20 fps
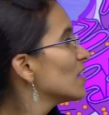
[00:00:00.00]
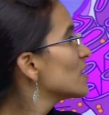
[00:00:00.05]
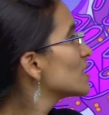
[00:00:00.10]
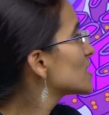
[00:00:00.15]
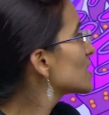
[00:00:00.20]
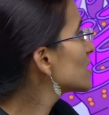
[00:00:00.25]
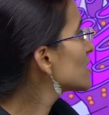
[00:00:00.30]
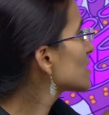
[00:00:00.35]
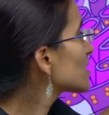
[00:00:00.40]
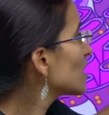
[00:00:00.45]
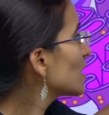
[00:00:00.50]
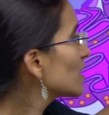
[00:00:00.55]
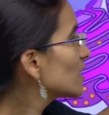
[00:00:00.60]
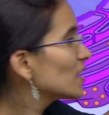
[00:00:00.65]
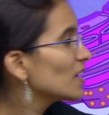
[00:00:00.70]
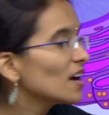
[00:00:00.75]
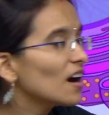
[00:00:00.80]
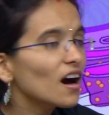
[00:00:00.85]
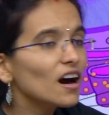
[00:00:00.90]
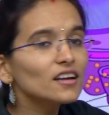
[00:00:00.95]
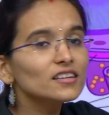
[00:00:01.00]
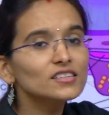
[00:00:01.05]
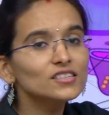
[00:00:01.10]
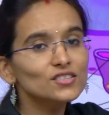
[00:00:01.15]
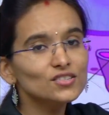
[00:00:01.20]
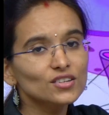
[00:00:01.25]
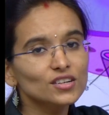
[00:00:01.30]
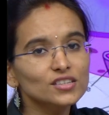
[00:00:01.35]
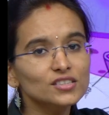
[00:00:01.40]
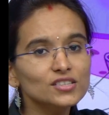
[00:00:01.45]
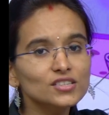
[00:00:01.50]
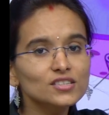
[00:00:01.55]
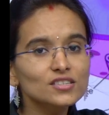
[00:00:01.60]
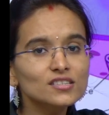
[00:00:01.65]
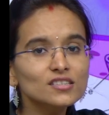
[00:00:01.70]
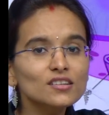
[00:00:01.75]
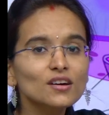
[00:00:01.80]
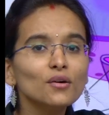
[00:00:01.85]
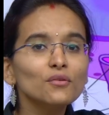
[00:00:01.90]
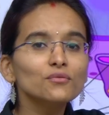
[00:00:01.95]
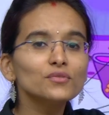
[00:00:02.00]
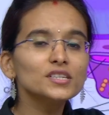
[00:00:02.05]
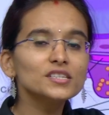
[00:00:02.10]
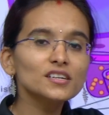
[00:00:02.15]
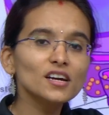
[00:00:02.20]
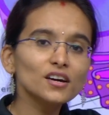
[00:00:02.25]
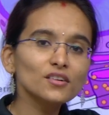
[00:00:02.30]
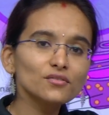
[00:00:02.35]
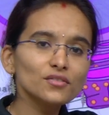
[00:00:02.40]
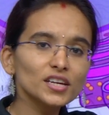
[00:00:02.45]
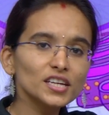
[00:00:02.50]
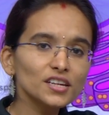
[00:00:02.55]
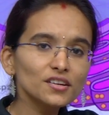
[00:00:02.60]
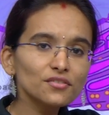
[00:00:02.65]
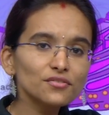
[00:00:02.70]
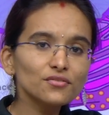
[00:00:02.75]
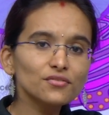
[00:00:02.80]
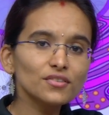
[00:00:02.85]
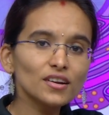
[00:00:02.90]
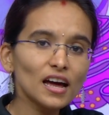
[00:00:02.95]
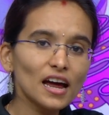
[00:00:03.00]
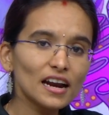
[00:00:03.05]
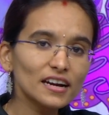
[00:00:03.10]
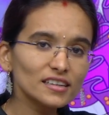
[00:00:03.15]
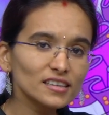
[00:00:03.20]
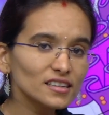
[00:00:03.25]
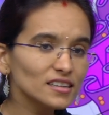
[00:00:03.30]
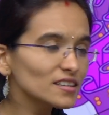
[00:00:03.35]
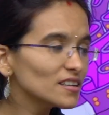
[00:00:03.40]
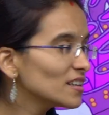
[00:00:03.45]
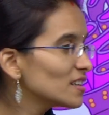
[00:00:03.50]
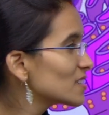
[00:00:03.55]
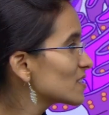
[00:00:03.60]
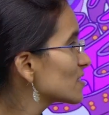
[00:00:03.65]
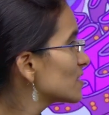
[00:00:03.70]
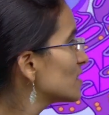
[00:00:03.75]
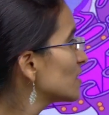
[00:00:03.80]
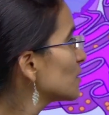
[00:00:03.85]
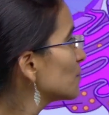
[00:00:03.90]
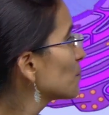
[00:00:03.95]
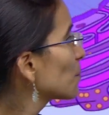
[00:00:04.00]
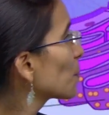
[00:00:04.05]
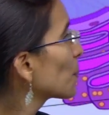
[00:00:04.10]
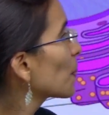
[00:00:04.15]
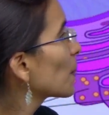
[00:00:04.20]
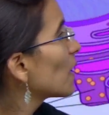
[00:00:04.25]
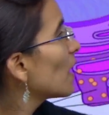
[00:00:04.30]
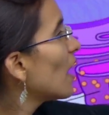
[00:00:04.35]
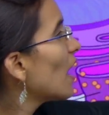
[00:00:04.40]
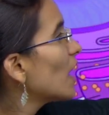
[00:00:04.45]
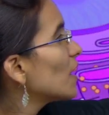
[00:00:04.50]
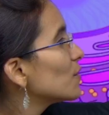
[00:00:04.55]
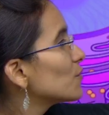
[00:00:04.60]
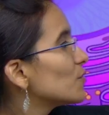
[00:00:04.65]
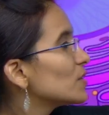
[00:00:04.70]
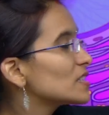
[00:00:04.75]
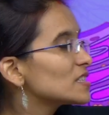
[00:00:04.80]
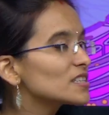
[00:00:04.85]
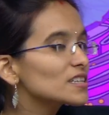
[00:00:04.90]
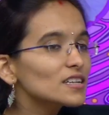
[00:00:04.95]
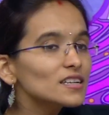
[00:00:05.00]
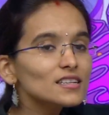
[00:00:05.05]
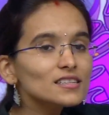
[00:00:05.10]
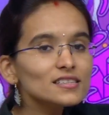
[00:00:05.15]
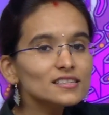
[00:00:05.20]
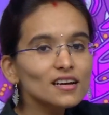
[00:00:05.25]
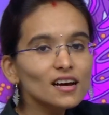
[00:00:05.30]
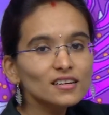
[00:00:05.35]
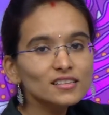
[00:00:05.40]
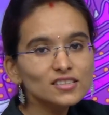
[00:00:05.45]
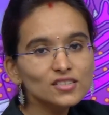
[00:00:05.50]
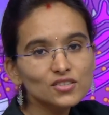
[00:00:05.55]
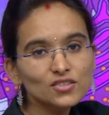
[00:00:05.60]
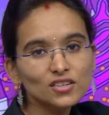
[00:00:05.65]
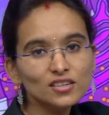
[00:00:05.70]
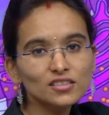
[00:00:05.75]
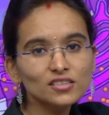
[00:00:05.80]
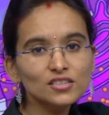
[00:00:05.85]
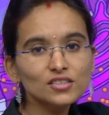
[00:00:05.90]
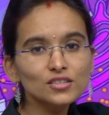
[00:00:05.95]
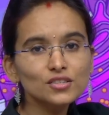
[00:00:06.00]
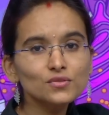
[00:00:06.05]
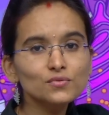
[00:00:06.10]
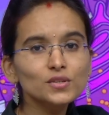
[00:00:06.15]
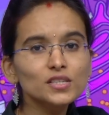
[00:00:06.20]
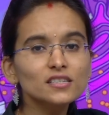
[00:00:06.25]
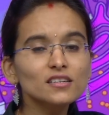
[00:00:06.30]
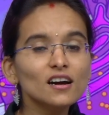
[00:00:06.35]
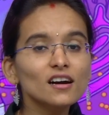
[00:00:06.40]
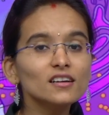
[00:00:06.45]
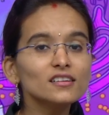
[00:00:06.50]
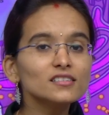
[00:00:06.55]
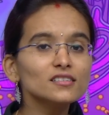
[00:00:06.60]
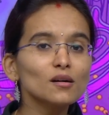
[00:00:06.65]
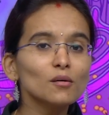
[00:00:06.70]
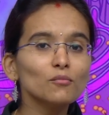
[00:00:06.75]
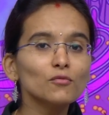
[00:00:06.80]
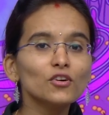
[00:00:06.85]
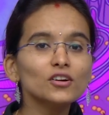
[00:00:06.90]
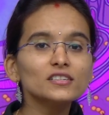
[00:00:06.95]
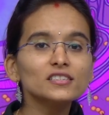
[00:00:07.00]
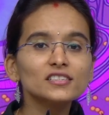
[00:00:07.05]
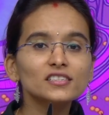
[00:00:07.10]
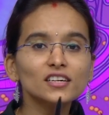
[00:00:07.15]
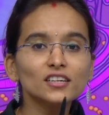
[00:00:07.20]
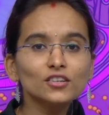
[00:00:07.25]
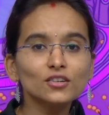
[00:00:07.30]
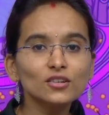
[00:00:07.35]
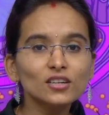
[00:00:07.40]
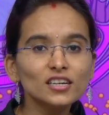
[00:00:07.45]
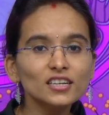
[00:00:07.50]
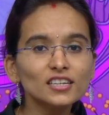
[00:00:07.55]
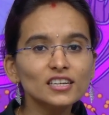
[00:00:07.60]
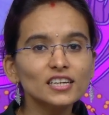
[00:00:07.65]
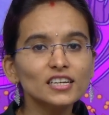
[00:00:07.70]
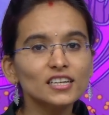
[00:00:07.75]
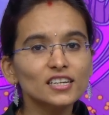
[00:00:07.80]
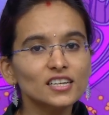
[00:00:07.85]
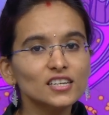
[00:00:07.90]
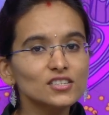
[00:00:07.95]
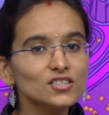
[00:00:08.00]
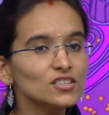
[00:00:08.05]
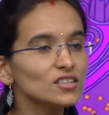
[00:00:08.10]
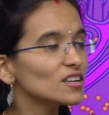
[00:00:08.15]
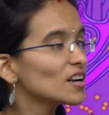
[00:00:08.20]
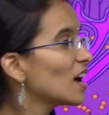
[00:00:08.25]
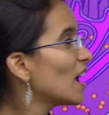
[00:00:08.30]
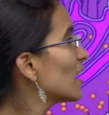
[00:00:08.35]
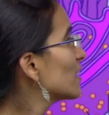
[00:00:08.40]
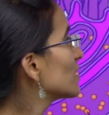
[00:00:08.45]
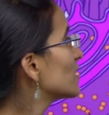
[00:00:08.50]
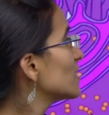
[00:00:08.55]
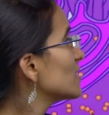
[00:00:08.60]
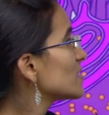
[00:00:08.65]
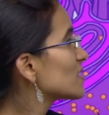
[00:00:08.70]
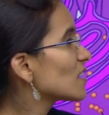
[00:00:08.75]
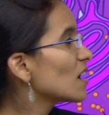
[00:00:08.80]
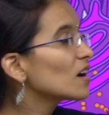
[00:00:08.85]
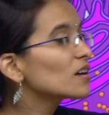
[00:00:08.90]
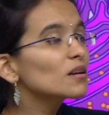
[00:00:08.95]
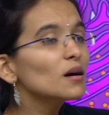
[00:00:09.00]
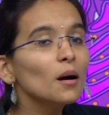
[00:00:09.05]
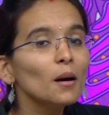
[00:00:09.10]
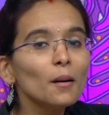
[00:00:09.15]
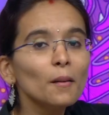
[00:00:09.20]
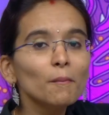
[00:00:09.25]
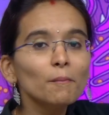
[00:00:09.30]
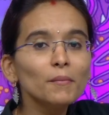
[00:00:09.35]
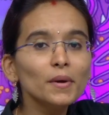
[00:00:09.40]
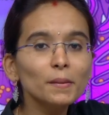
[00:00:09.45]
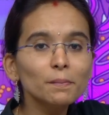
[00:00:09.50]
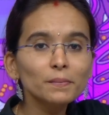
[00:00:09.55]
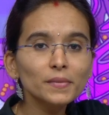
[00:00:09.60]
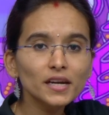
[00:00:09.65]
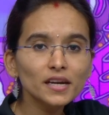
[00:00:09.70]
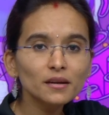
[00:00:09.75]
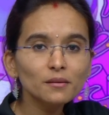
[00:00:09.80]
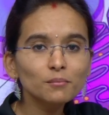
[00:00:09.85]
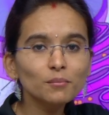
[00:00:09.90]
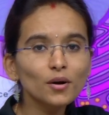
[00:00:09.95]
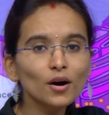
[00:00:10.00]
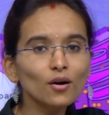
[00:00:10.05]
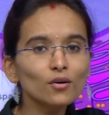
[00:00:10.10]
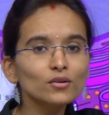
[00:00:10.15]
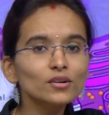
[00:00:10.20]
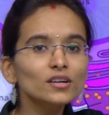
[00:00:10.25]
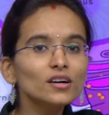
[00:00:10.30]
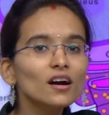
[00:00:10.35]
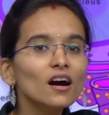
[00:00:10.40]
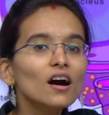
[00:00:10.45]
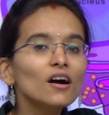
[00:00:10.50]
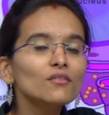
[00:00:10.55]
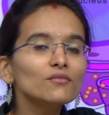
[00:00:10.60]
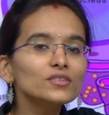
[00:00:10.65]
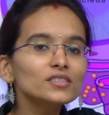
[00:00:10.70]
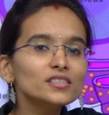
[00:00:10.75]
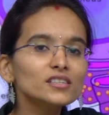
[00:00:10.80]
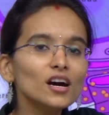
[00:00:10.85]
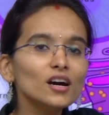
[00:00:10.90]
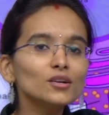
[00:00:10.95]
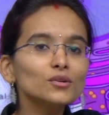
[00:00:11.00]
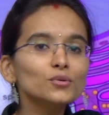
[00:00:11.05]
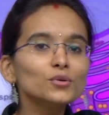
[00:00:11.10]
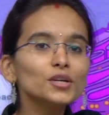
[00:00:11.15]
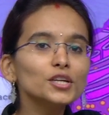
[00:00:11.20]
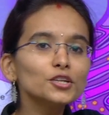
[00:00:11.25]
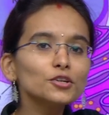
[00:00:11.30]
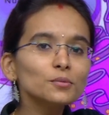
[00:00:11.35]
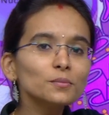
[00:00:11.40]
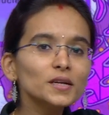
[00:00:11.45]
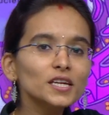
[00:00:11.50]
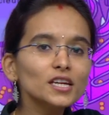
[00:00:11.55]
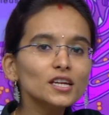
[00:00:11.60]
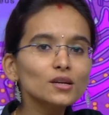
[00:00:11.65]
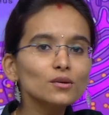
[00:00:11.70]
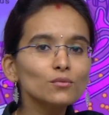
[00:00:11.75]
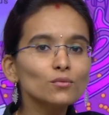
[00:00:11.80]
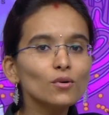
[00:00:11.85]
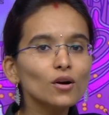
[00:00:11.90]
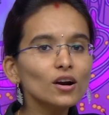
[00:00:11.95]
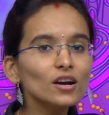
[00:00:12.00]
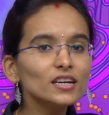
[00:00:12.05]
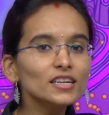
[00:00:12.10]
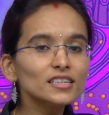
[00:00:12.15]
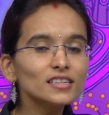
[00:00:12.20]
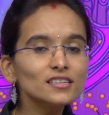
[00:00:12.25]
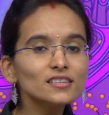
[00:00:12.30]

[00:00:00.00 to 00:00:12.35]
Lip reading: Cisternae are the structures which are very flat in nature, and vesicles are the structures which are somewhat circular in nature, and these are membrane bound, which are going to be involved in